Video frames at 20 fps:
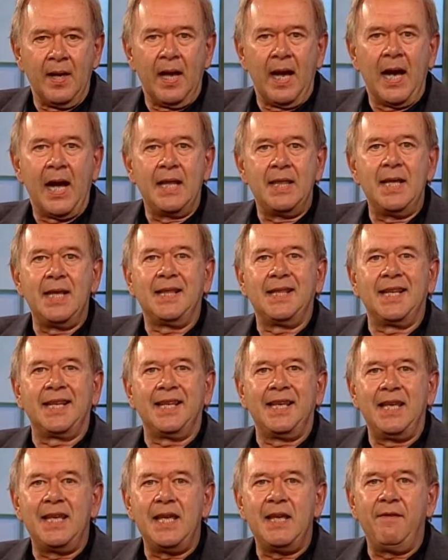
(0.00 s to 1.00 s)
I think the
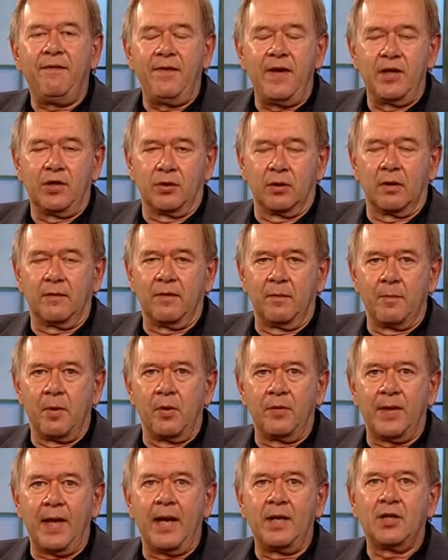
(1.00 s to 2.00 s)
key feature for
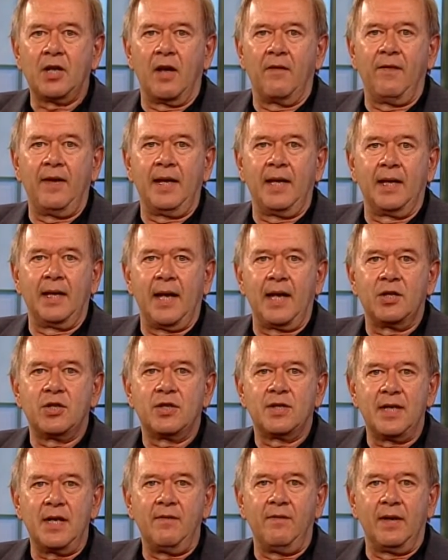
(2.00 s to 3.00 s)
both HIV and
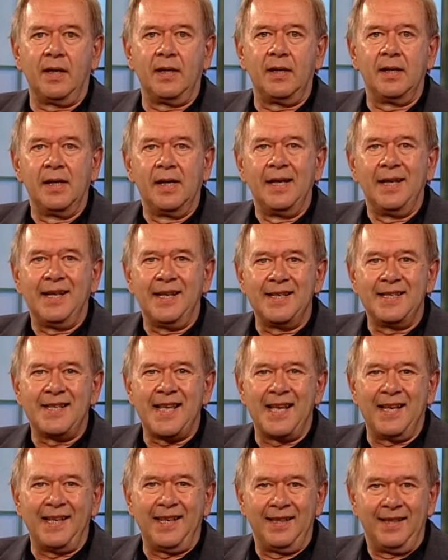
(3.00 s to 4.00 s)
HCV is
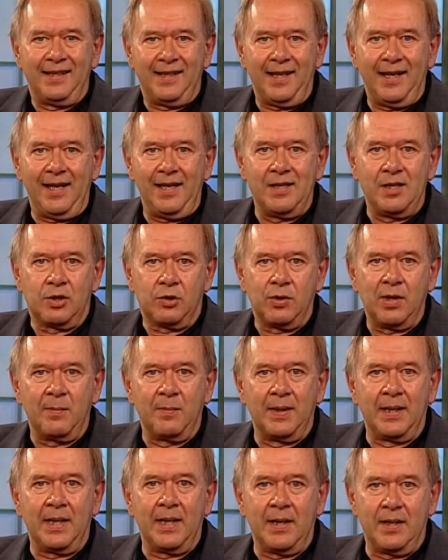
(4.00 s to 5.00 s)
that indeed
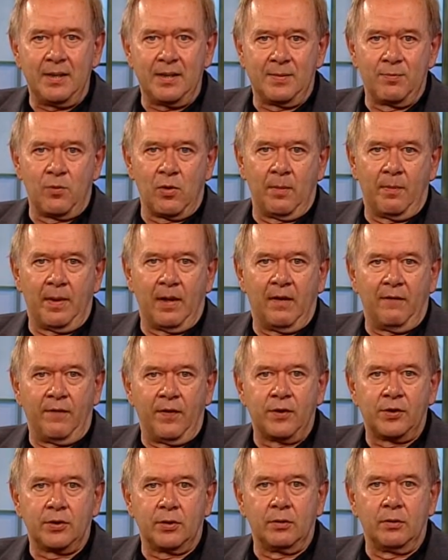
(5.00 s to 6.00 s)
treatment is more
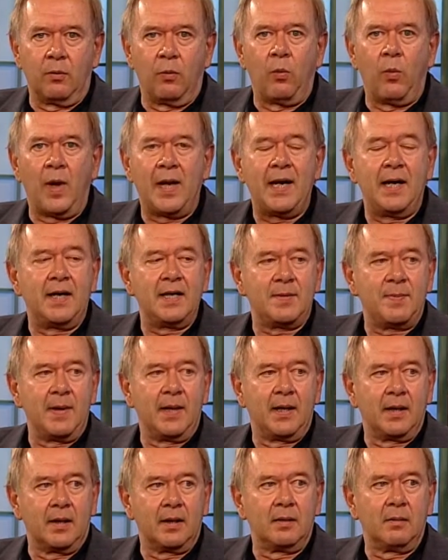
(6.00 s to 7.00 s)
beneficial when it is
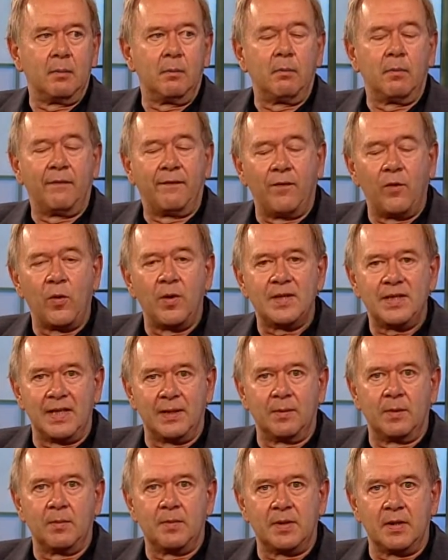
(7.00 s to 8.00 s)
begun before
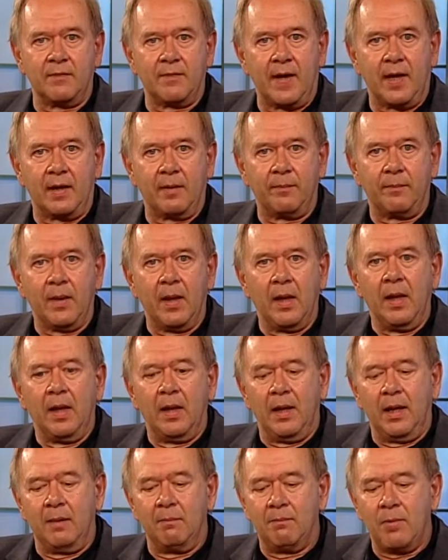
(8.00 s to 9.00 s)
symptoms develop.
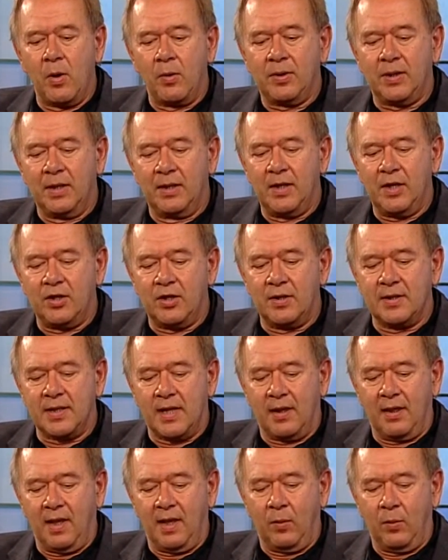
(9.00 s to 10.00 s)
In both conditions, I
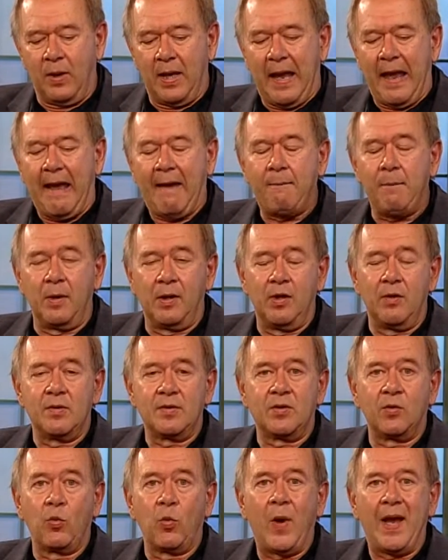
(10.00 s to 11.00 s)
think we have been used
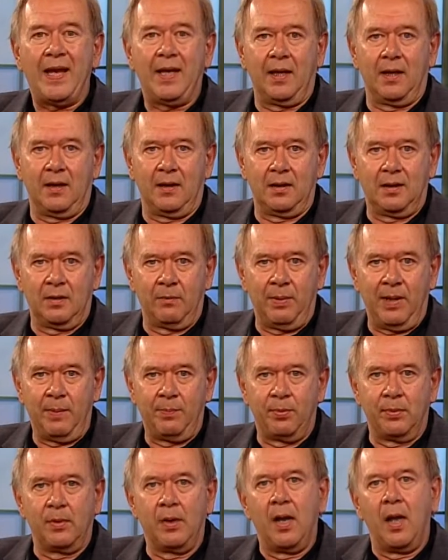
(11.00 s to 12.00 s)
to waiting until
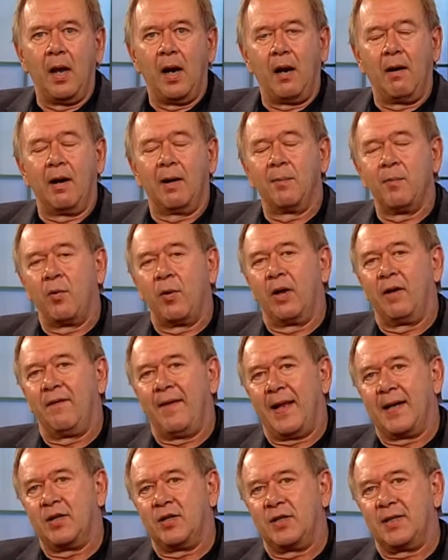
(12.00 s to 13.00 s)
people are at more
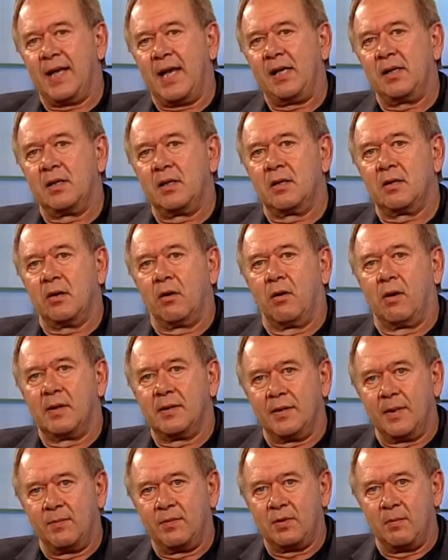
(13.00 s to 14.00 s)
advanced stages or are
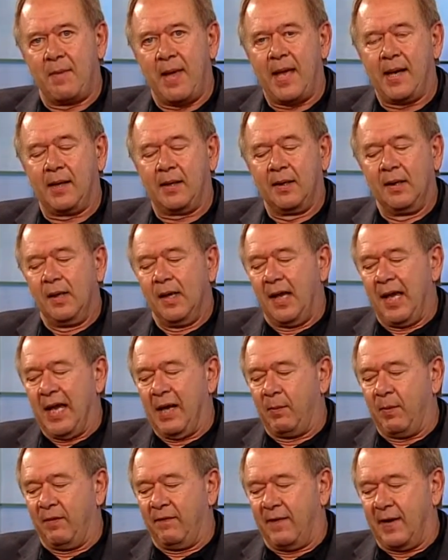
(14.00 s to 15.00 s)
symptomatic,
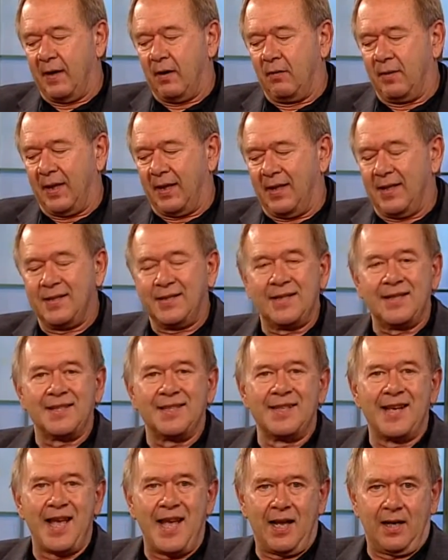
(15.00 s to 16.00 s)
and we found that this does
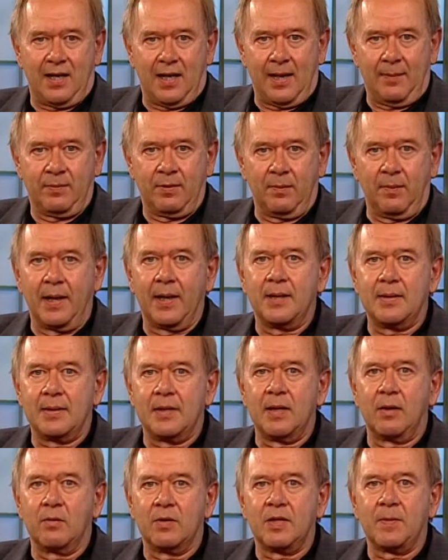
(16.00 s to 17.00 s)
not optimize
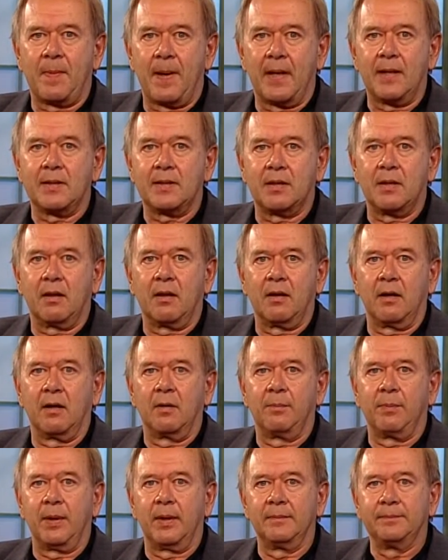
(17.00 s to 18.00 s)
their response to
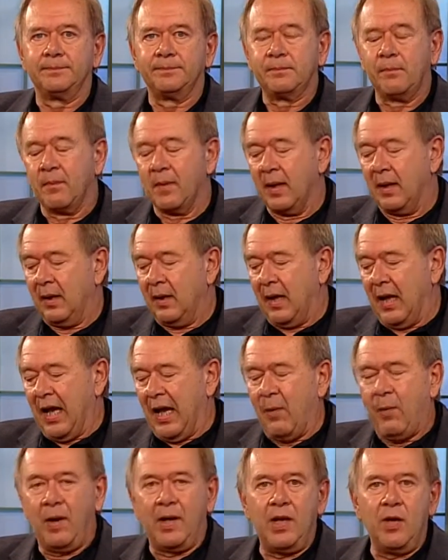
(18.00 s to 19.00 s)
therapy.
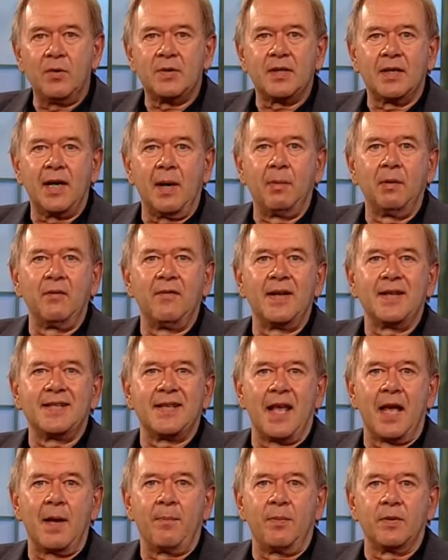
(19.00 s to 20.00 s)
I want to use a couple of
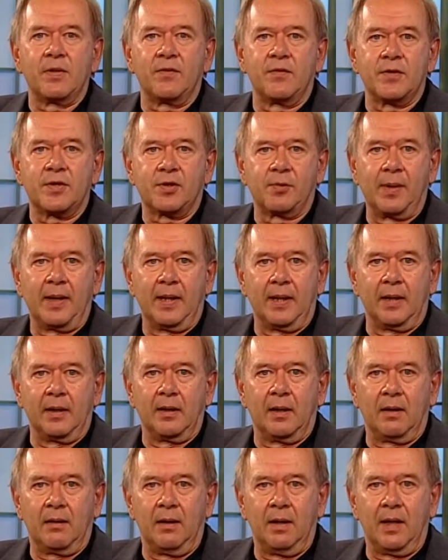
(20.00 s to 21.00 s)
examples for screening.
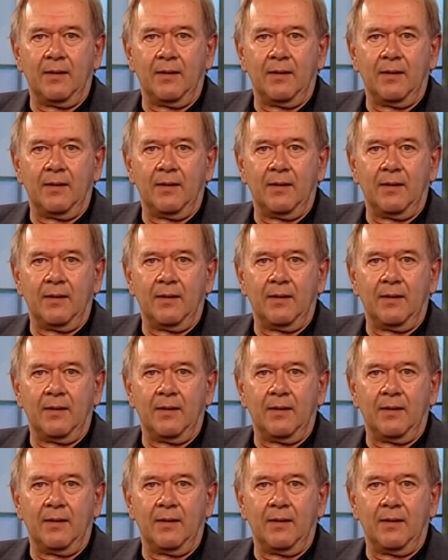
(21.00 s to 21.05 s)
I think